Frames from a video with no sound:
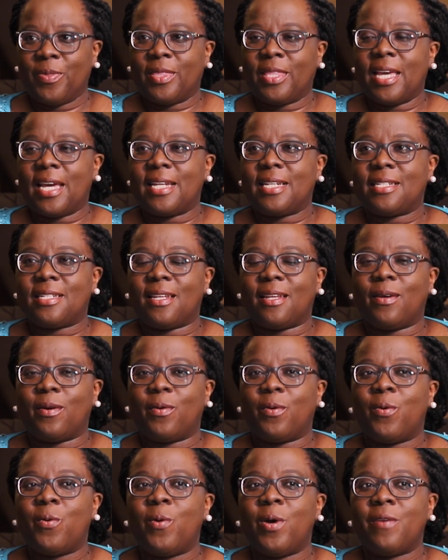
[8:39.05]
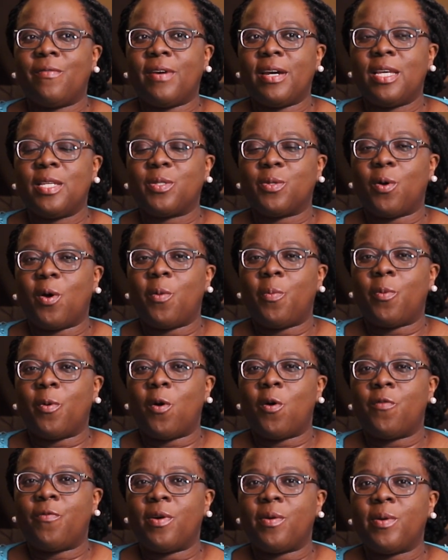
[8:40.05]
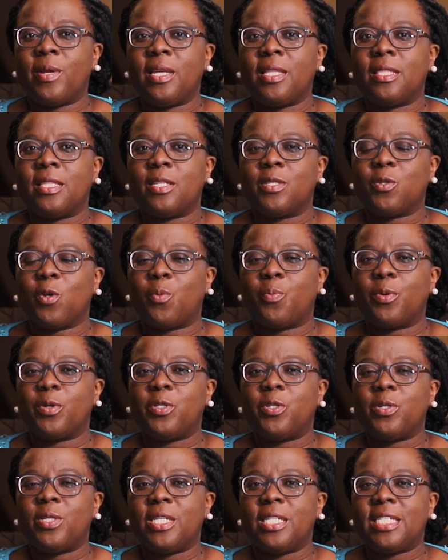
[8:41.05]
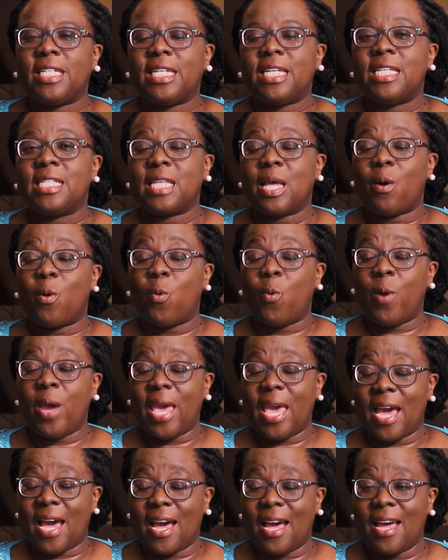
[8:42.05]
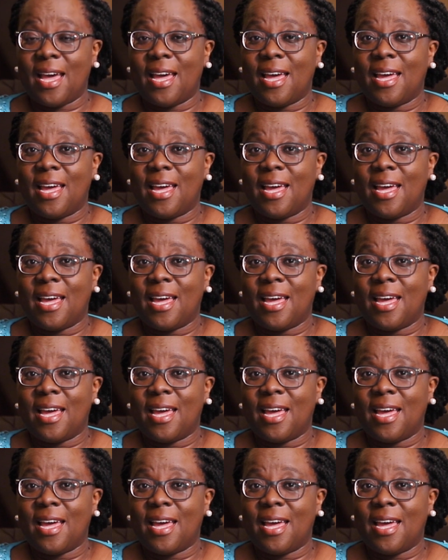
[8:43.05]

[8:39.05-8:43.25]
that whoever is offering this opportunity is aware